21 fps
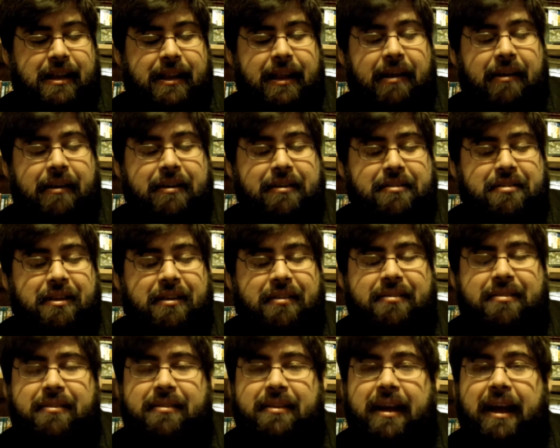Now,
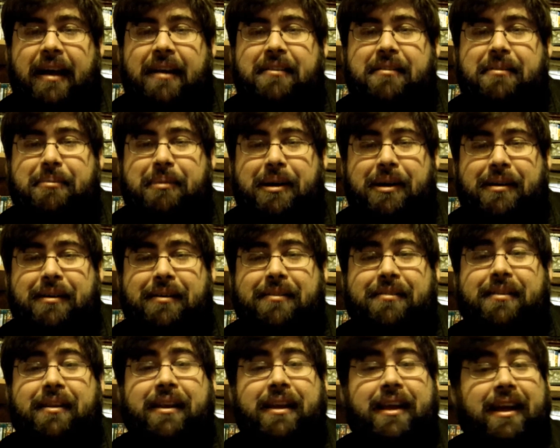Injustice Gods Among
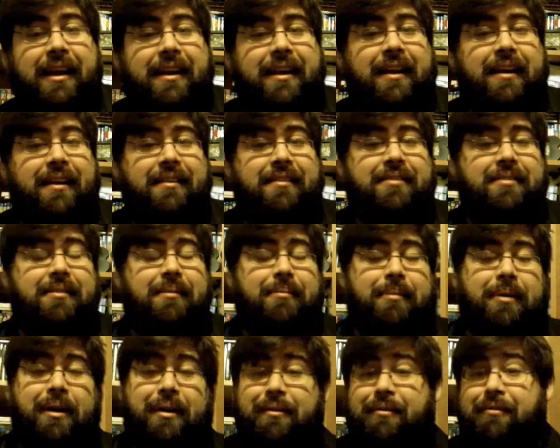Us, again, has
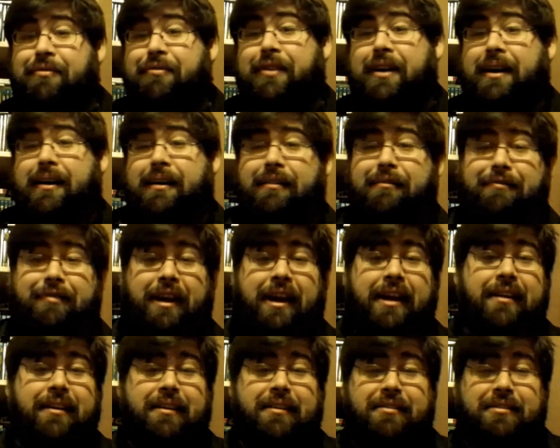some unfair
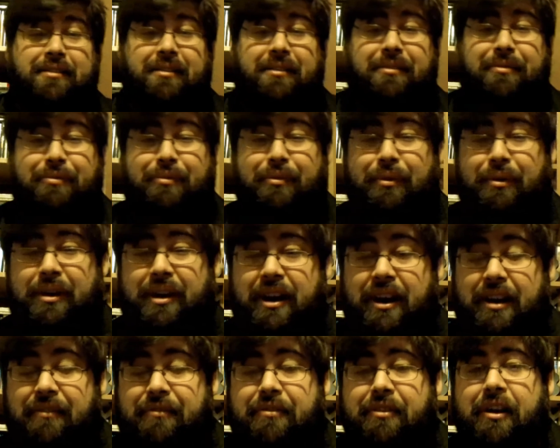advantages for
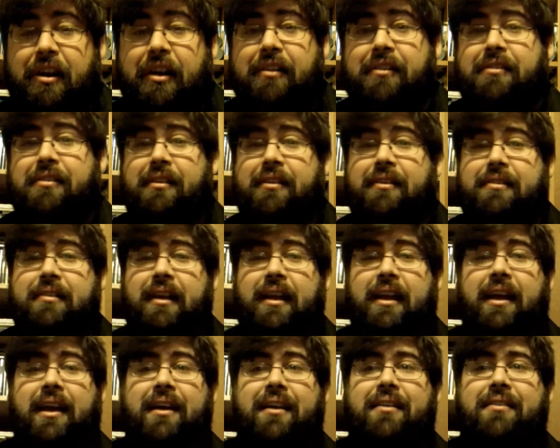it. For instance,
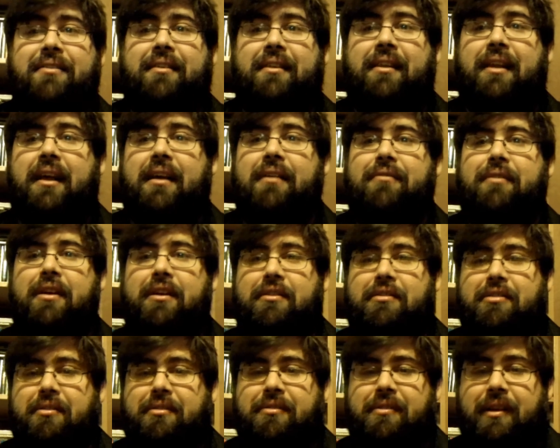it has a lot of
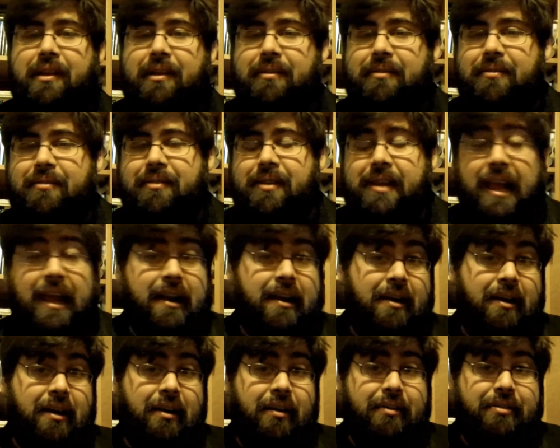interesting
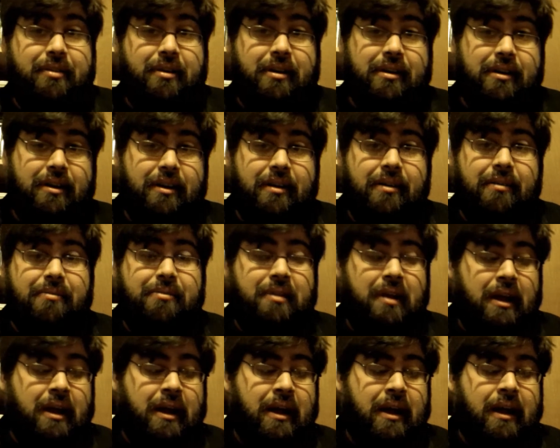skin
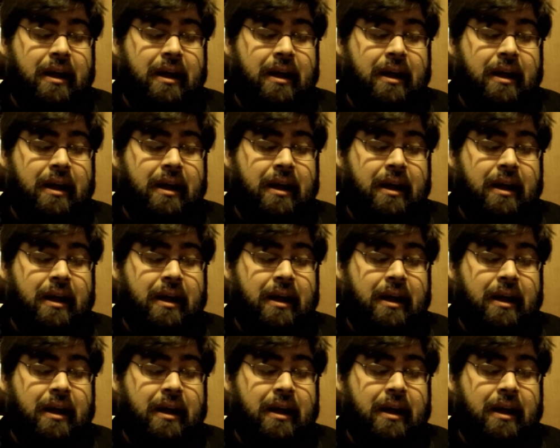alternatives